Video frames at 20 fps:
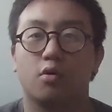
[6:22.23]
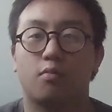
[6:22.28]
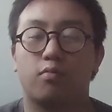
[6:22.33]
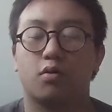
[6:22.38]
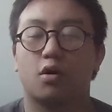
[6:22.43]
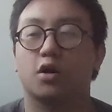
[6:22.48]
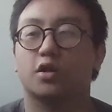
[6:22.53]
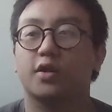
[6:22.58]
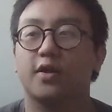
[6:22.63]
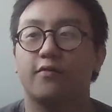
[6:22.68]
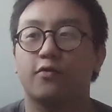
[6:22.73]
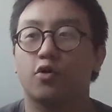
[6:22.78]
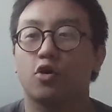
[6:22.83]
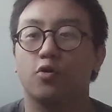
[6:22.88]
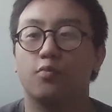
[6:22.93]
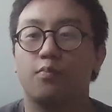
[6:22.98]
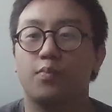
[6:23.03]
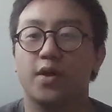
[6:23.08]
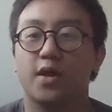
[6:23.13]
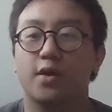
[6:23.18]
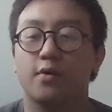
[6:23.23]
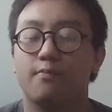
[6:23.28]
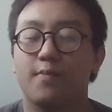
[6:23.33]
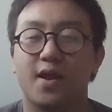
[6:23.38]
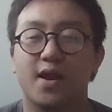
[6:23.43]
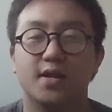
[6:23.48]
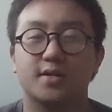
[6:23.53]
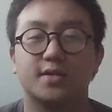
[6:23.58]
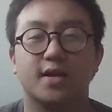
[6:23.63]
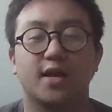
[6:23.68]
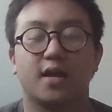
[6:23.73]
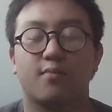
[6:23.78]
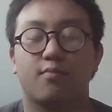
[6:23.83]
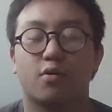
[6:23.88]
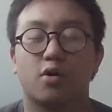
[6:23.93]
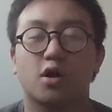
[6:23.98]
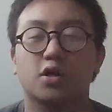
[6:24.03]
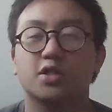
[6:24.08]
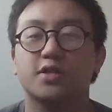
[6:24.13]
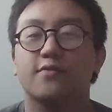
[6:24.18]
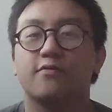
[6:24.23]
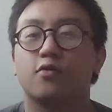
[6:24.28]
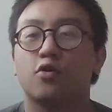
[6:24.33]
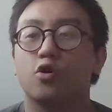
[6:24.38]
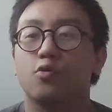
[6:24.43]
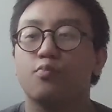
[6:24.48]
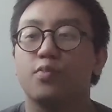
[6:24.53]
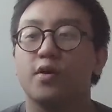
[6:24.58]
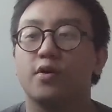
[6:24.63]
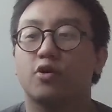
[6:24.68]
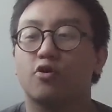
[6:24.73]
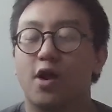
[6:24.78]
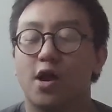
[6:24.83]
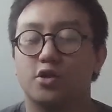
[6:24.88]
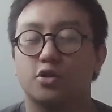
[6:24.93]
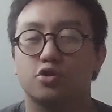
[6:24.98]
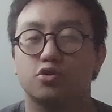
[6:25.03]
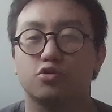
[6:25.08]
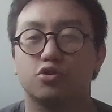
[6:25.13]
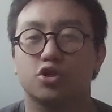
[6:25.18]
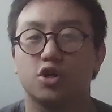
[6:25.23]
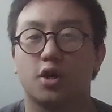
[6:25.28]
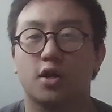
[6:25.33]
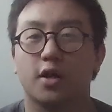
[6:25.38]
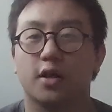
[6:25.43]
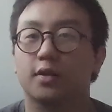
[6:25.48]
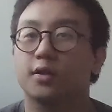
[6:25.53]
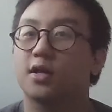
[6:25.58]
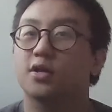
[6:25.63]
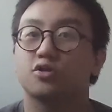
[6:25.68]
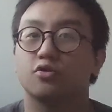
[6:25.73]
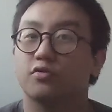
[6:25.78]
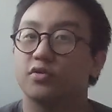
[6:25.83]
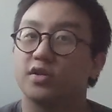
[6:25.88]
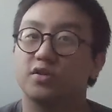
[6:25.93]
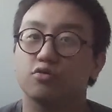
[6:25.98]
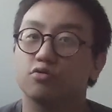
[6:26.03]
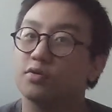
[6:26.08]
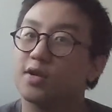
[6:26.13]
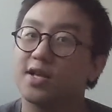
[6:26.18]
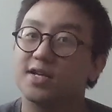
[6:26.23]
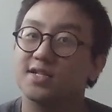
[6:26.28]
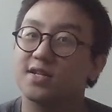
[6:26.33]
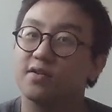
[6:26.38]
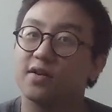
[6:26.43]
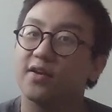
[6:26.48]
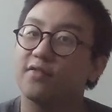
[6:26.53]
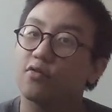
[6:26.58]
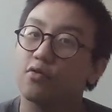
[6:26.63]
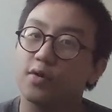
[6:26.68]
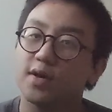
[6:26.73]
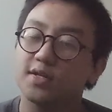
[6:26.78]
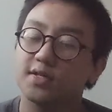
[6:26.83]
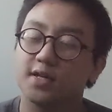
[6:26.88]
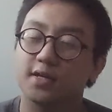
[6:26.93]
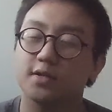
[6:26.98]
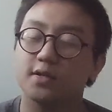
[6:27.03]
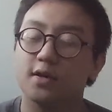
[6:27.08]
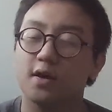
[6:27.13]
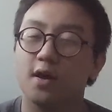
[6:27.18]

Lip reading: Productive could be meditating. Productive could be gratitude journaling. That's not necessarily difficult, is it?